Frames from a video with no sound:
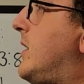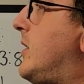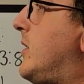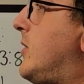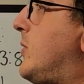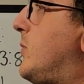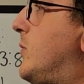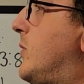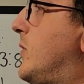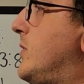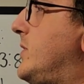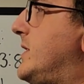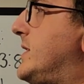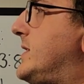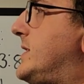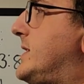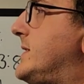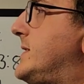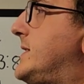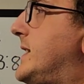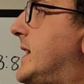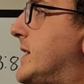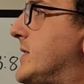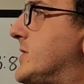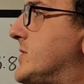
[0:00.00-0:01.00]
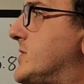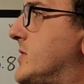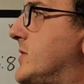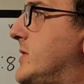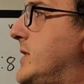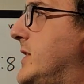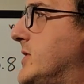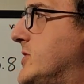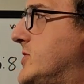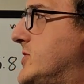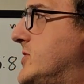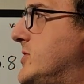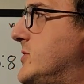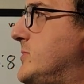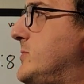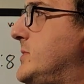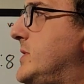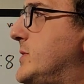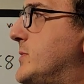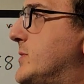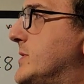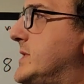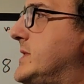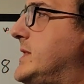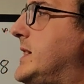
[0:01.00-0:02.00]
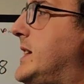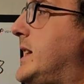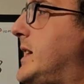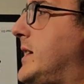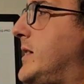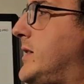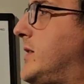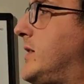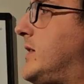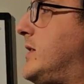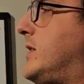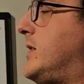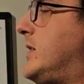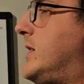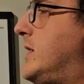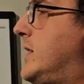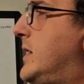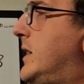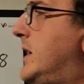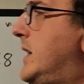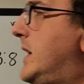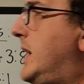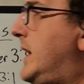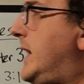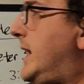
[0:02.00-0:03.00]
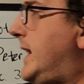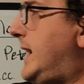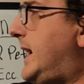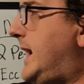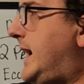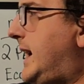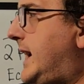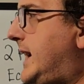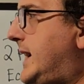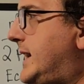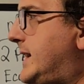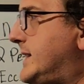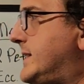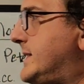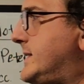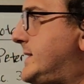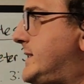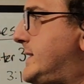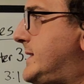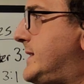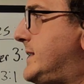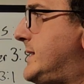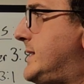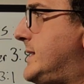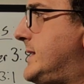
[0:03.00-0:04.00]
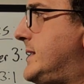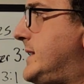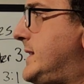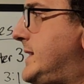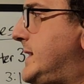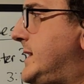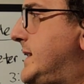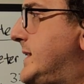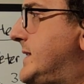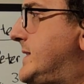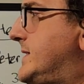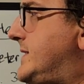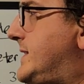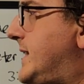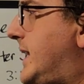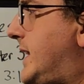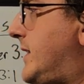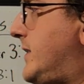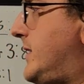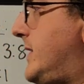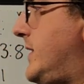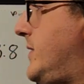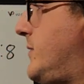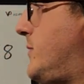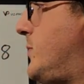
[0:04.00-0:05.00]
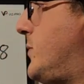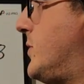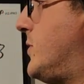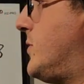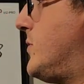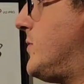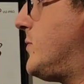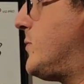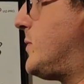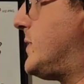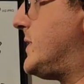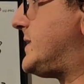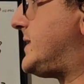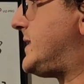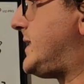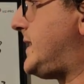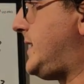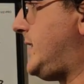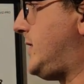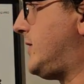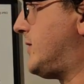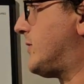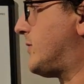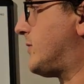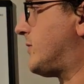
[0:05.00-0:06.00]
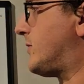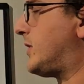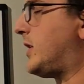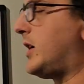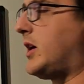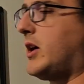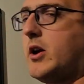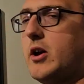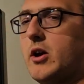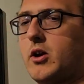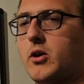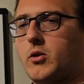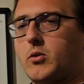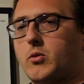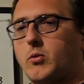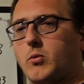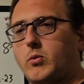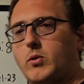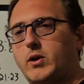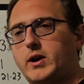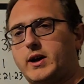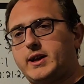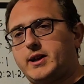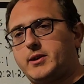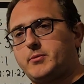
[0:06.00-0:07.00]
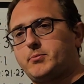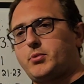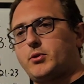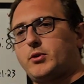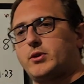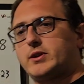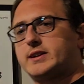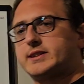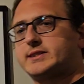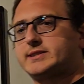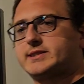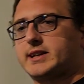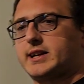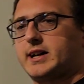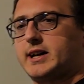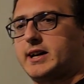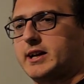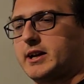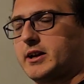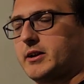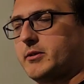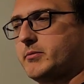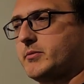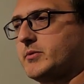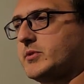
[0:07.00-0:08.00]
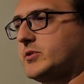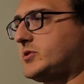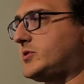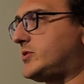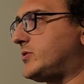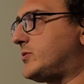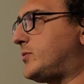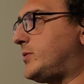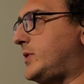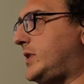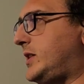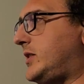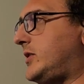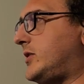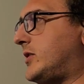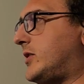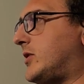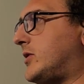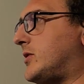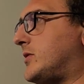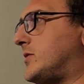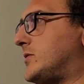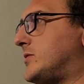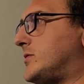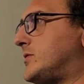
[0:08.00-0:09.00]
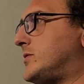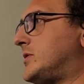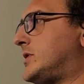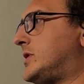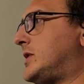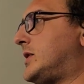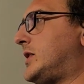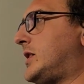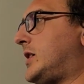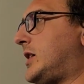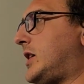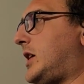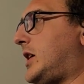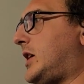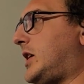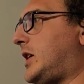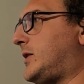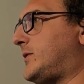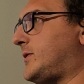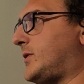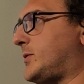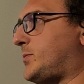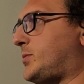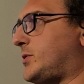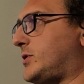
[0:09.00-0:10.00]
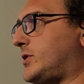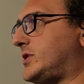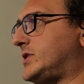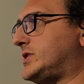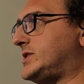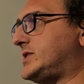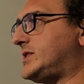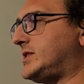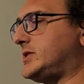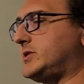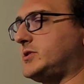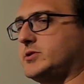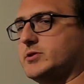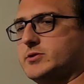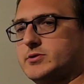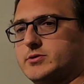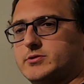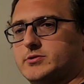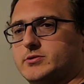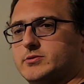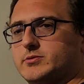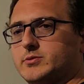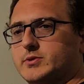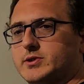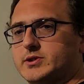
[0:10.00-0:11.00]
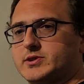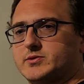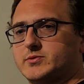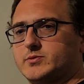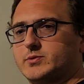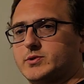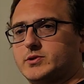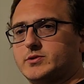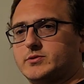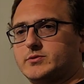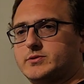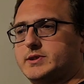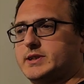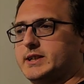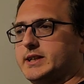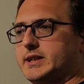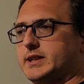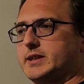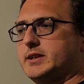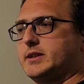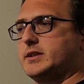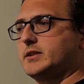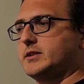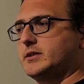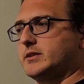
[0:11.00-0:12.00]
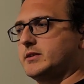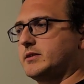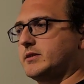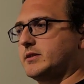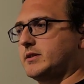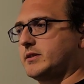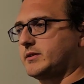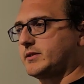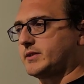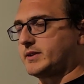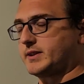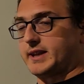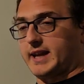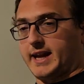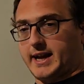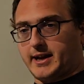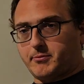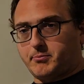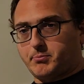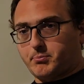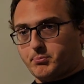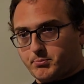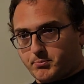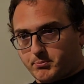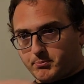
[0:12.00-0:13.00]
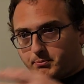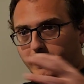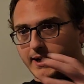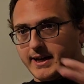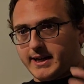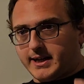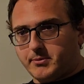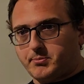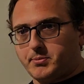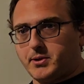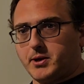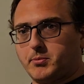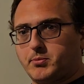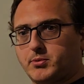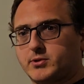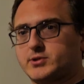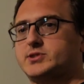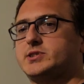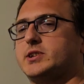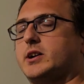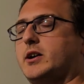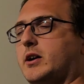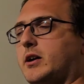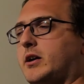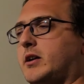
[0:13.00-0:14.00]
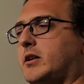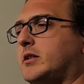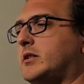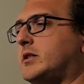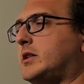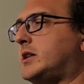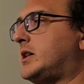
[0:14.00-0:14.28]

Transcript: Wounded to death, so they assumed he was dead. As his deadly wound was healed, what point of time do we know of a person who was wounded that many people saw?